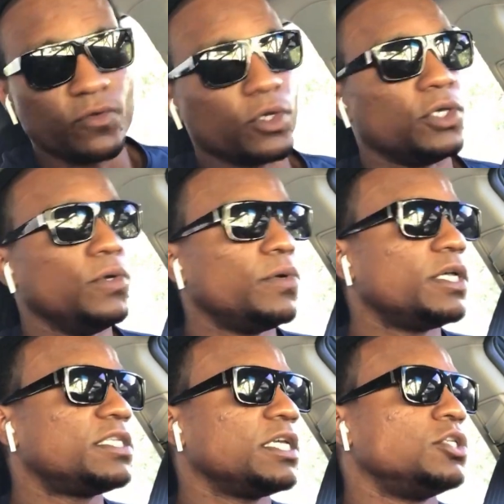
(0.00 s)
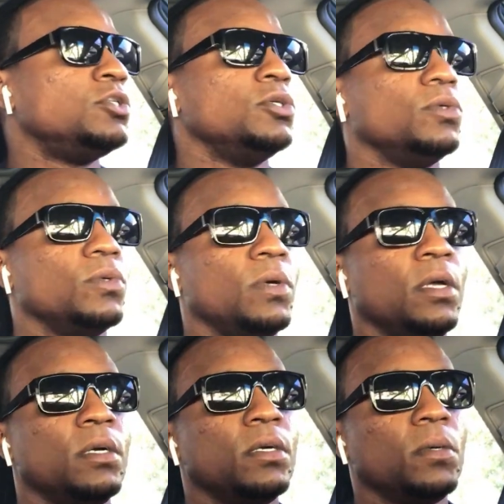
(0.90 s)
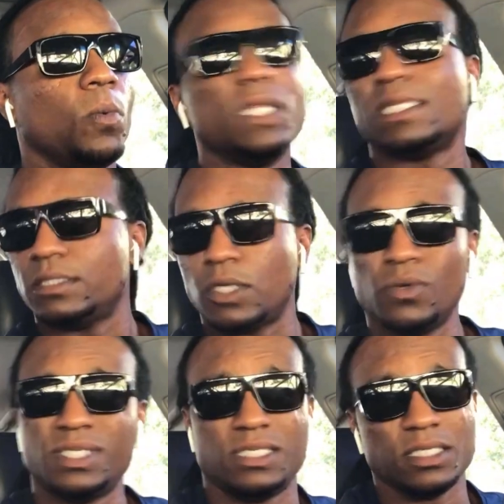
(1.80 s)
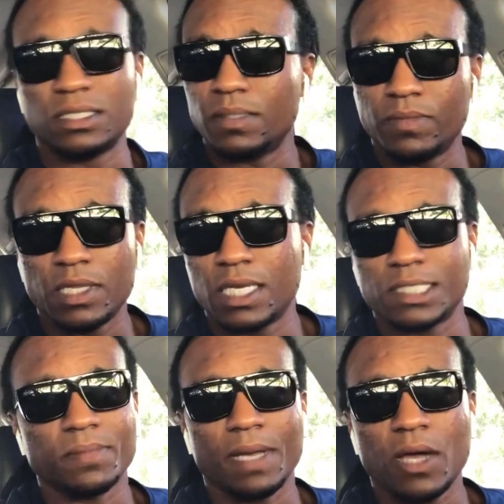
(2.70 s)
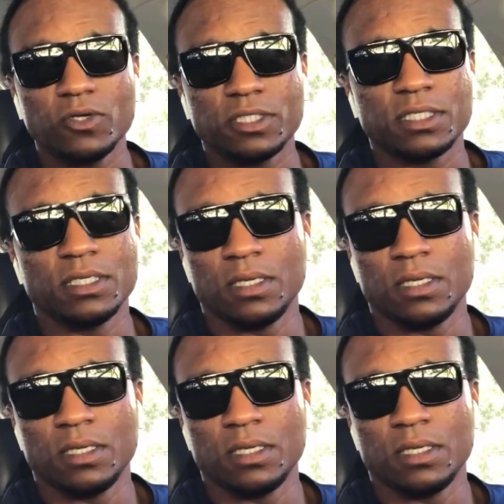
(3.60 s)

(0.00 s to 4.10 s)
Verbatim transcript: If you're curious as to what this whole system thing is about,